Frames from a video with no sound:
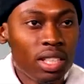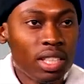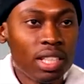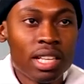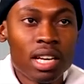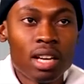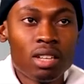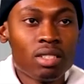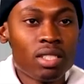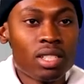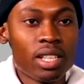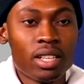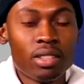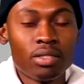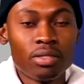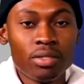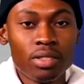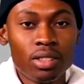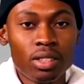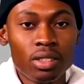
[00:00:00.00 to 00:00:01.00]
and outside
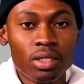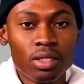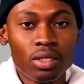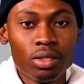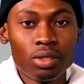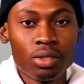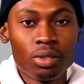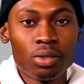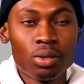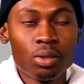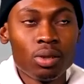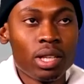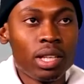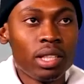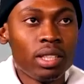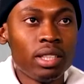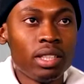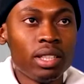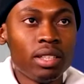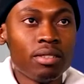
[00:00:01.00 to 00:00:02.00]
of it, so
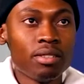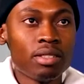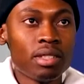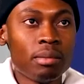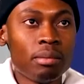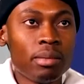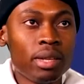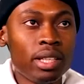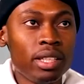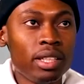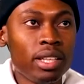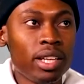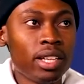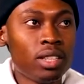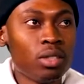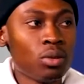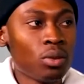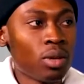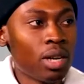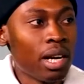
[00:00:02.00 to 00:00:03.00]
that if somebody
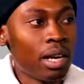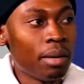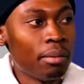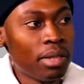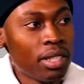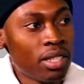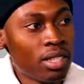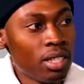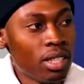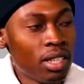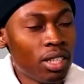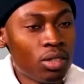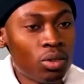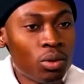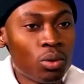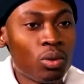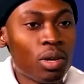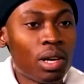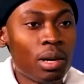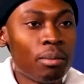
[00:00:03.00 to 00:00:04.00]
had to come and say,
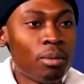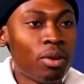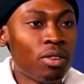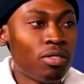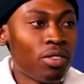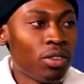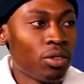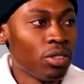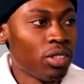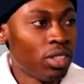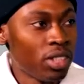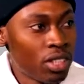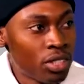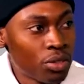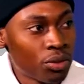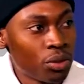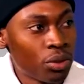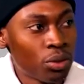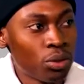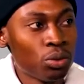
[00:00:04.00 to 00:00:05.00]
"Oh, I'm offering
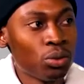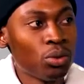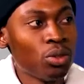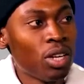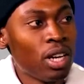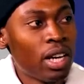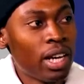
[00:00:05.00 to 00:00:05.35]
this for you.